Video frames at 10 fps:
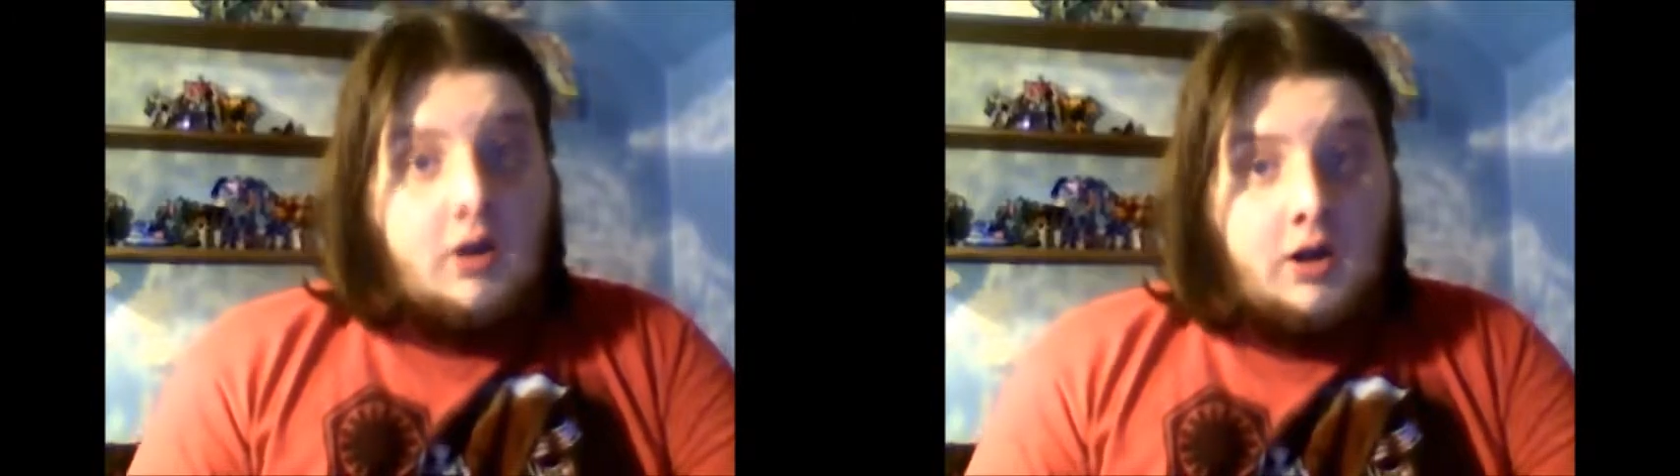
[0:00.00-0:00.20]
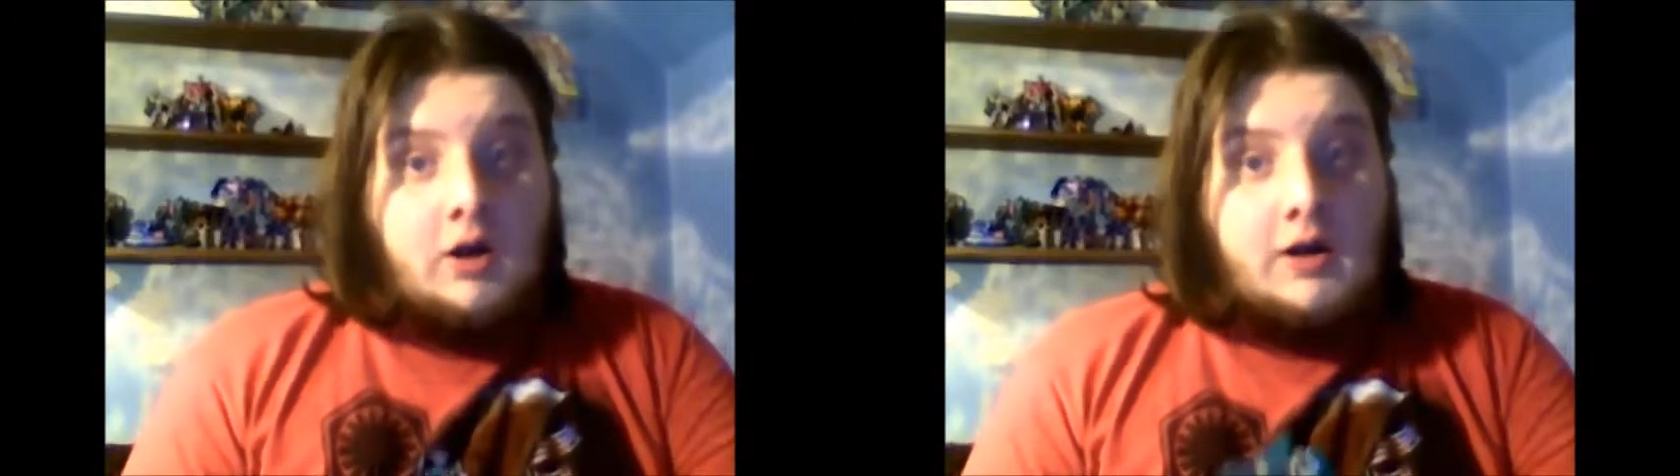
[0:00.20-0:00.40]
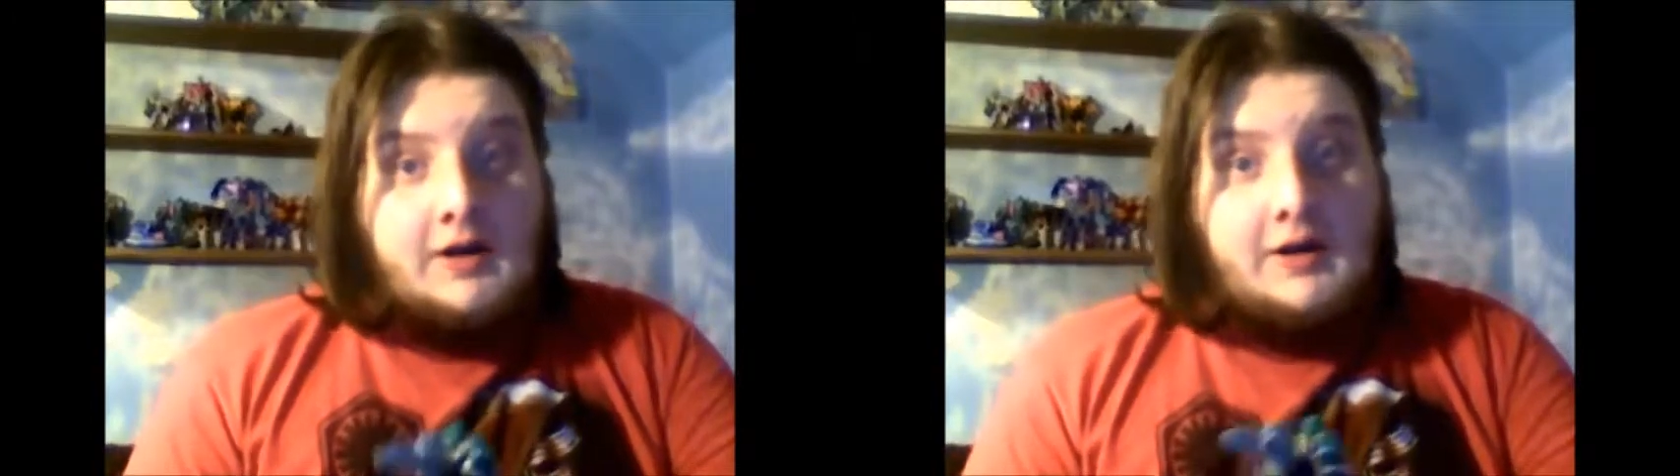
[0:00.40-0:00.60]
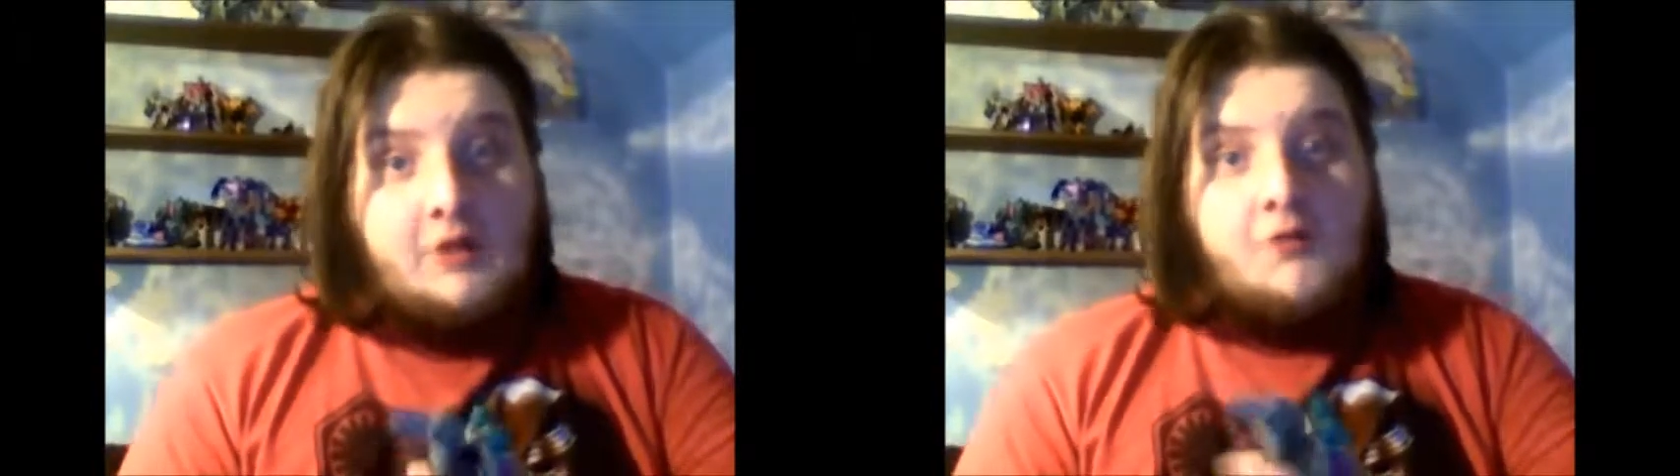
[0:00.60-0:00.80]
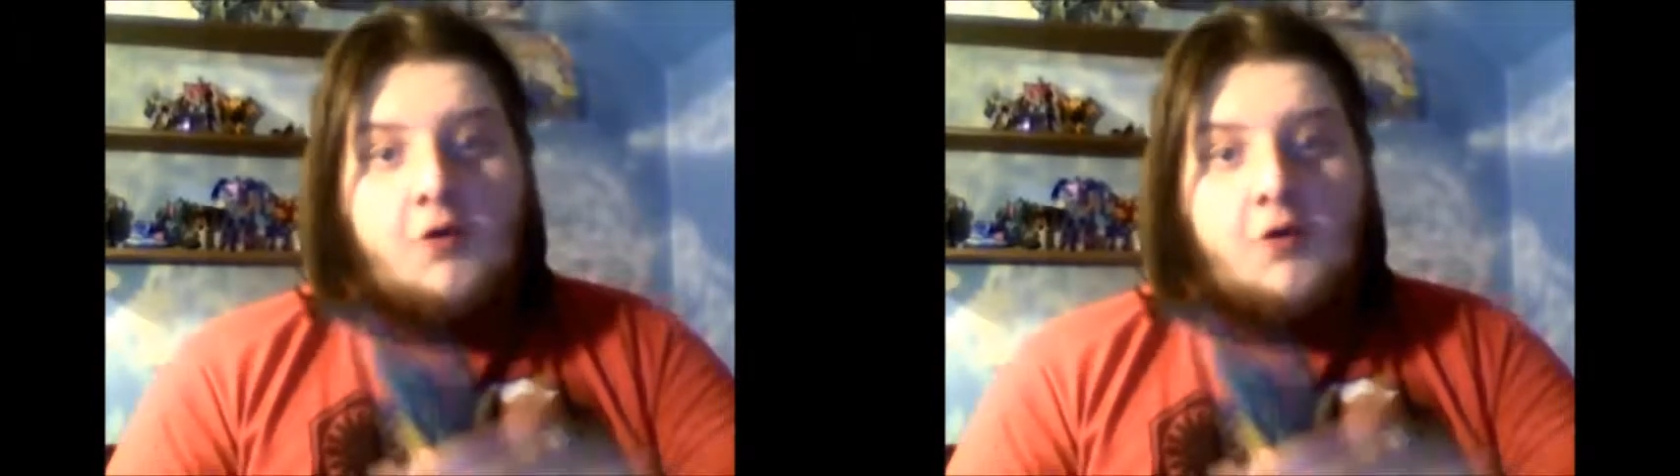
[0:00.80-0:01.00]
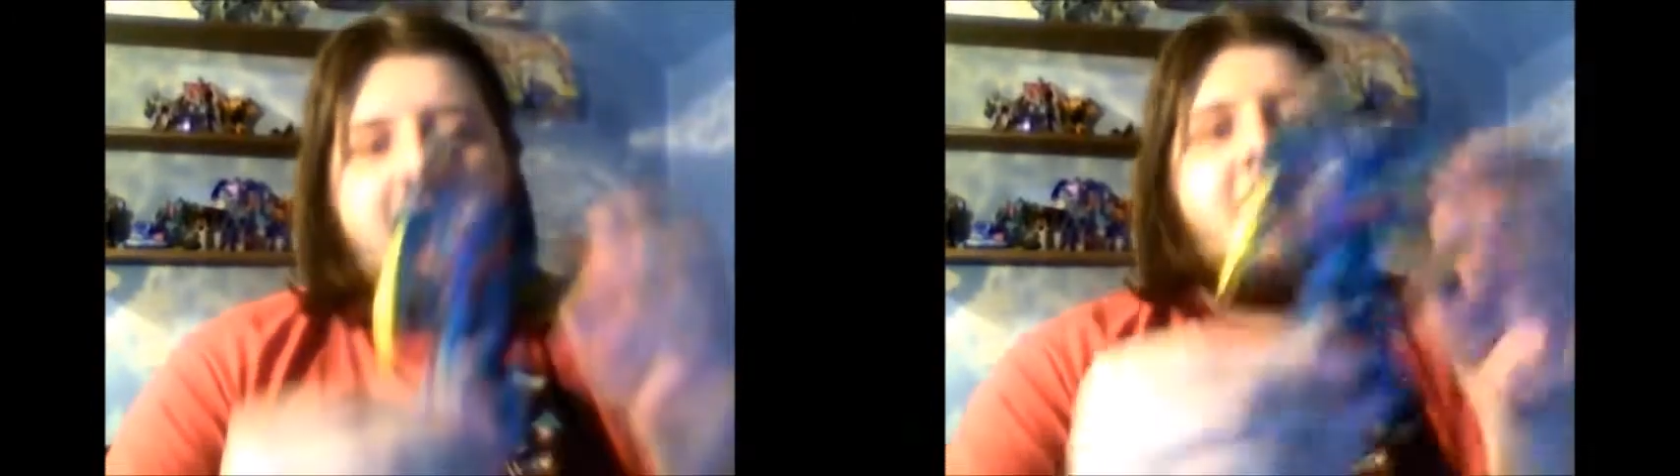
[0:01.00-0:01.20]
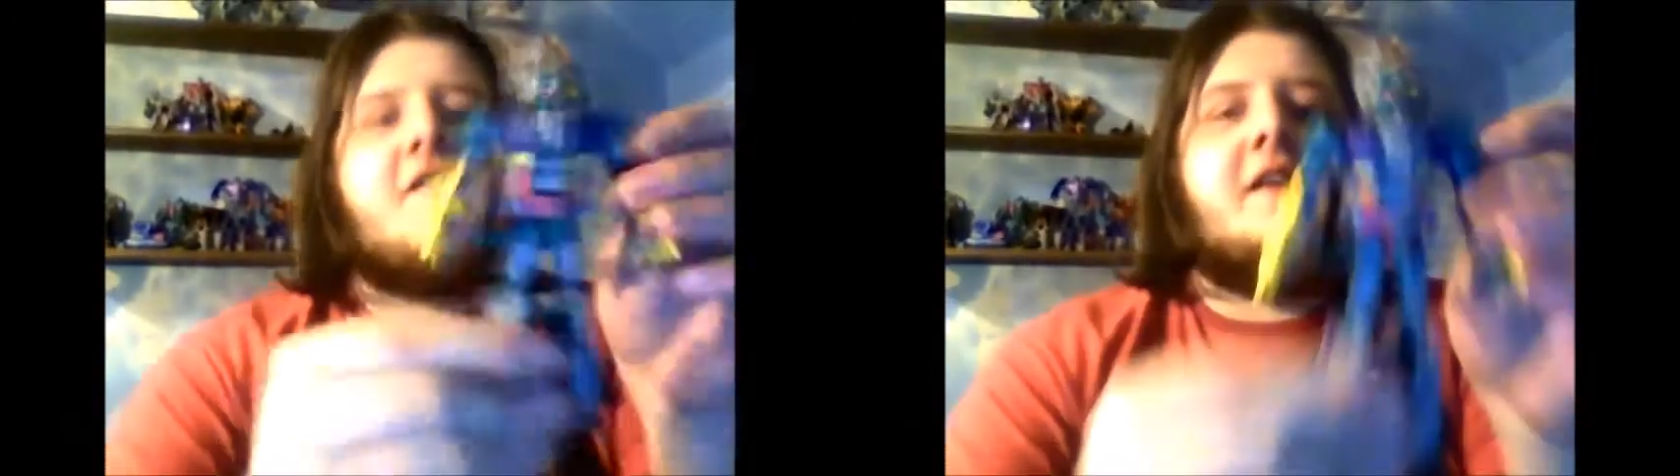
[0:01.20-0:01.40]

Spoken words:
Alright, here's Vortex